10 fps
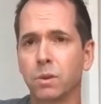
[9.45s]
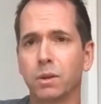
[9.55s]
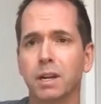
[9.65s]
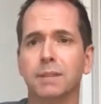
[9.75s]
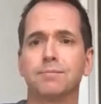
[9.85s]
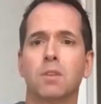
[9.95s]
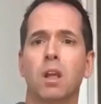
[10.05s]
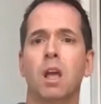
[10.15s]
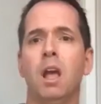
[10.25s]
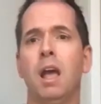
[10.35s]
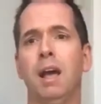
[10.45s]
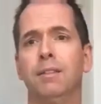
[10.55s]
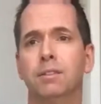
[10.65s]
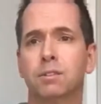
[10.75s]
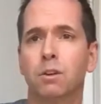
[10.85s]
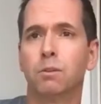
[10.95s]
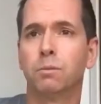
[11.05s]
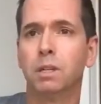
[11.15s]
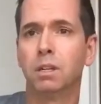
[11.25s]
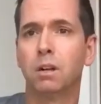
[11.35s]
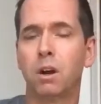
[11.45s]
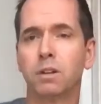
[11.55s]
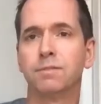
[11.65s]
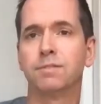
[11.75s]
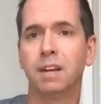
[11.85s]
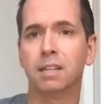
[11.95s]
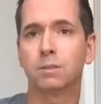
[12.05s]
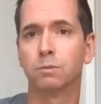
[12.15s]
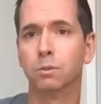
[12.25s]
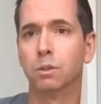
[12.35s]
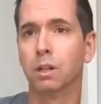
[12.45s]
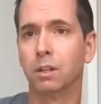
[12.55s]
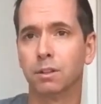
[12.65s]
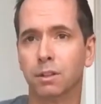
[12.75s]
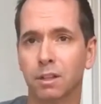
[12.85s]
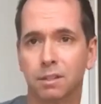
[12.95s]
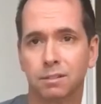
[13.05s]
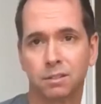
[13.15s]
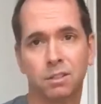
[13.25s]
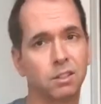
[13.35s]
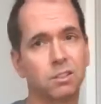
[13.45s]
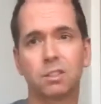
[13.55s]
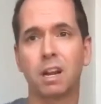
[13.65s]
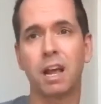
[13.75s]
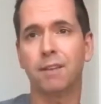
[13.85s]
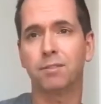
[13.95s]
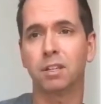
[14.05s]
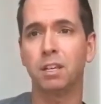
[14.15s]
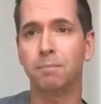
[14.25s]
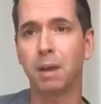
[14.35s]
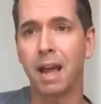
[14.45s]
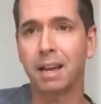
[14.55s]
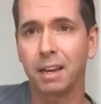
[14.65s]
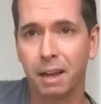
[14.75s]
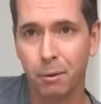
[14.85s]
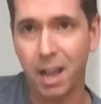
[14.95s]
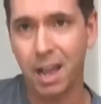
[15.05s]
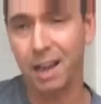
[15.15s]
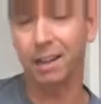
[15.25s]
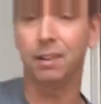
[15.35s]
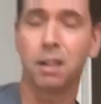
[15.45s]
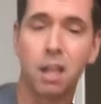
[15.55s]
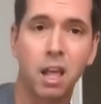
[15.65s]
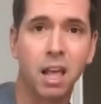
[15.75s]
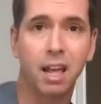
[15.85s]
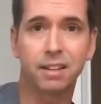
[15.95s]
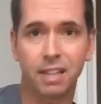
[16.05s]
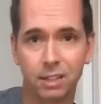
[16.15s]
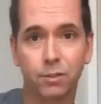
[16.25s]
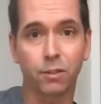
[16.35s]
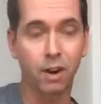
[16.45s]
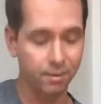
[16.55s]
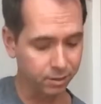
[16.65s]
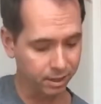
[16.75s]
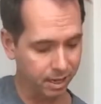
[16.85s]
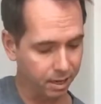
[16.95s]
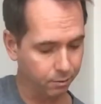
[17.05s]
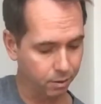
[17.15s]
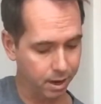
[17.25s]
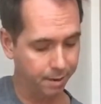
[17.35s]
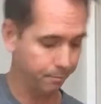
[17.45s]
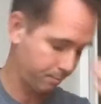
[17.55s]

Okay? And there's no real hard and fast rule other than you're just going to have to keep hacking away at it. It takes forever to get it right.